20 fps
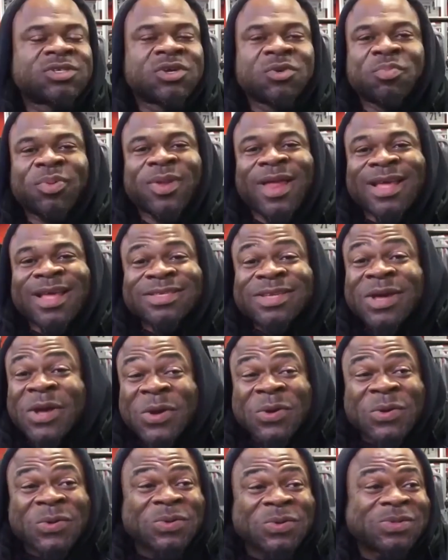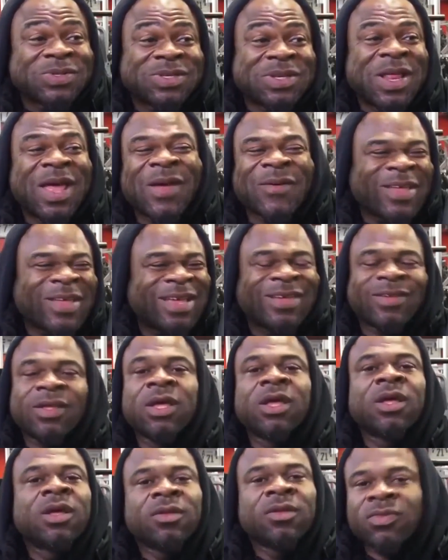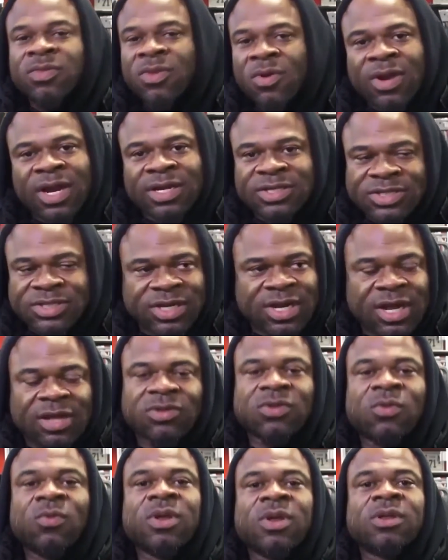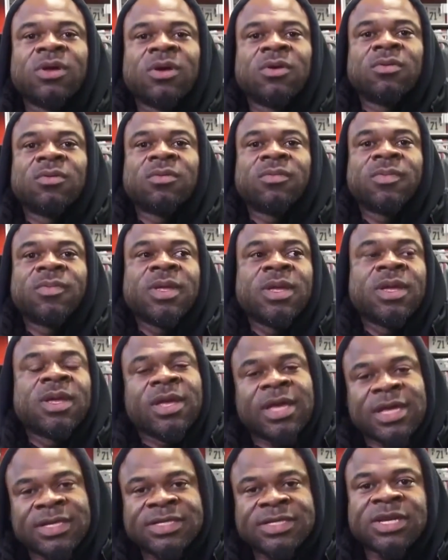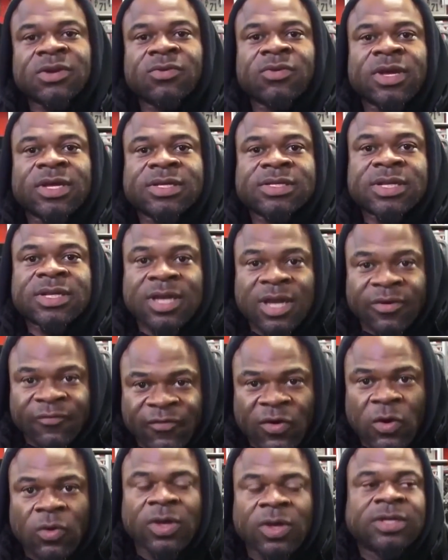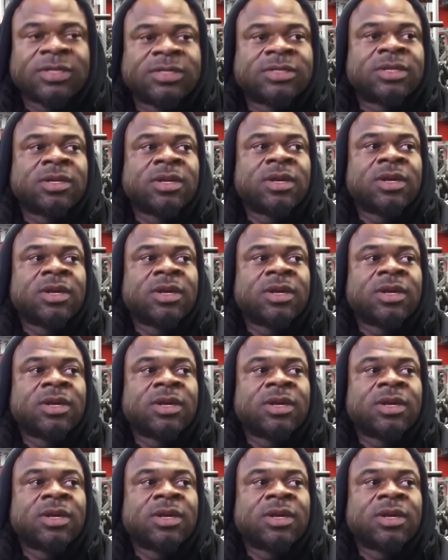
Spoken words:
So plateaus and throw that shit out the window. Get serious, get focused.